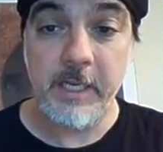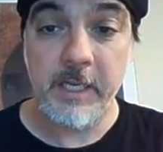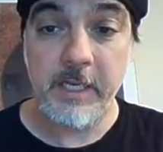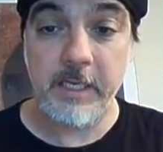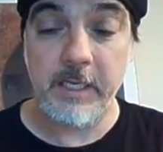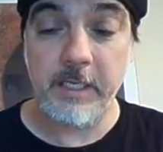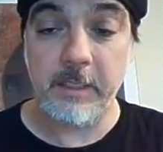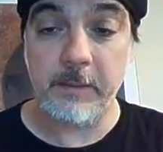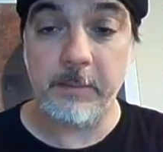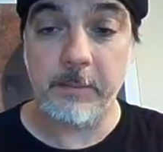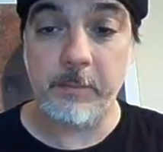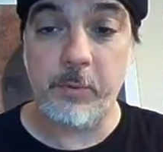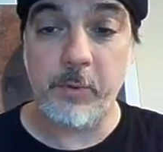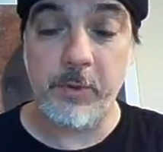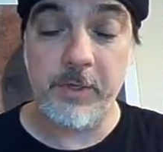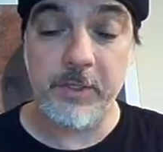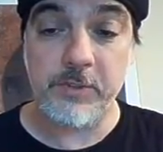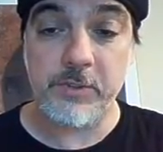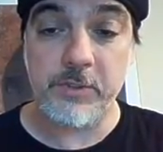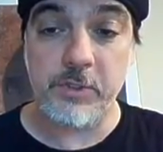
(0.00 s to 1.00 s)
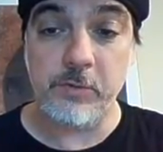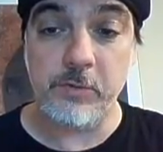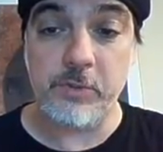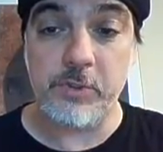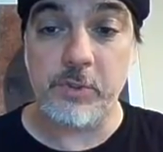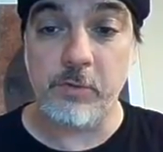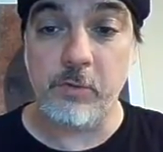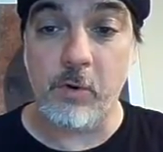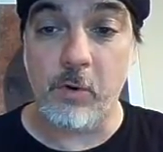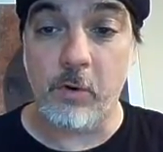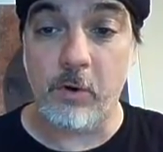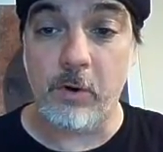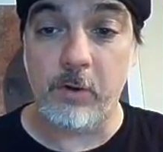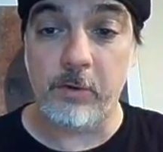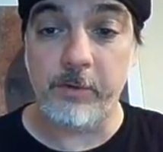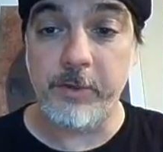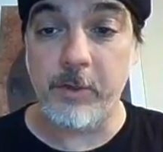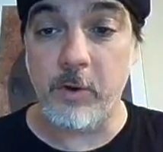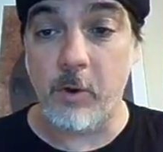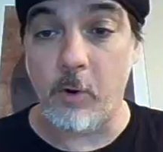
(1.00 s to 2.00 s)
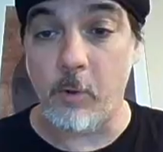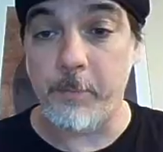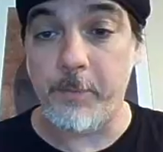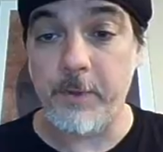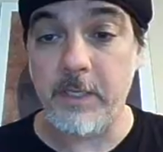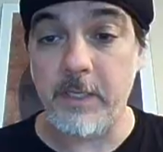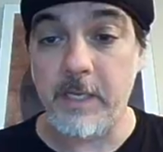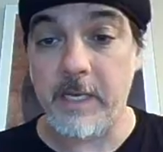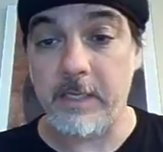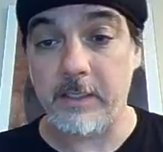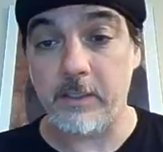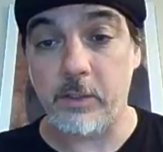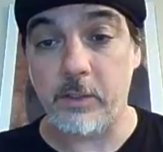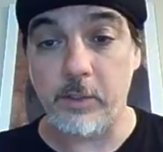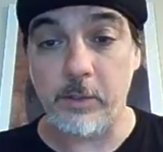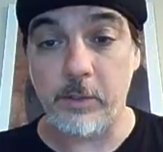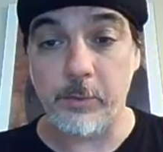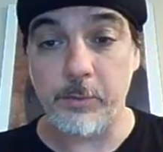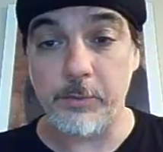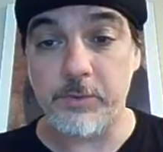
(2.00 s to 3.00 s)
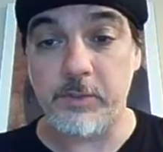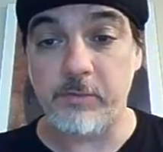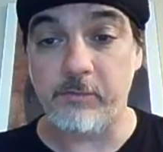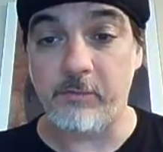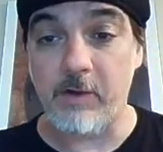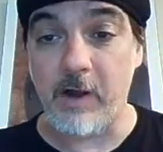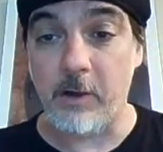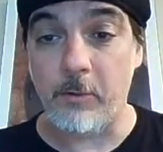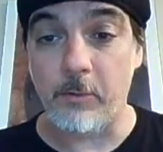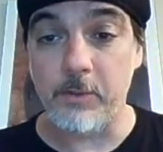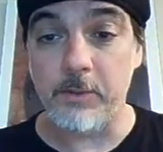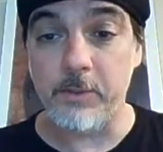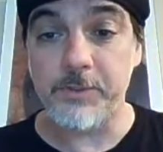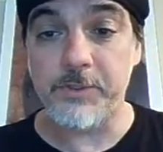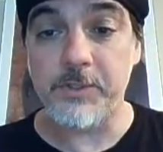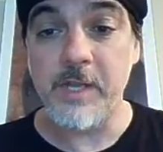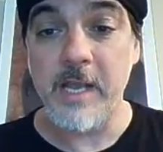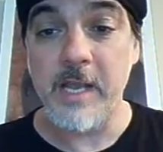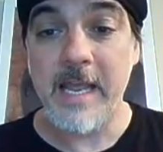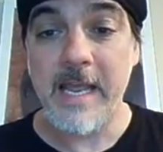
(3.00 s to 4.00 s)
it points you to all the open and closed vowels,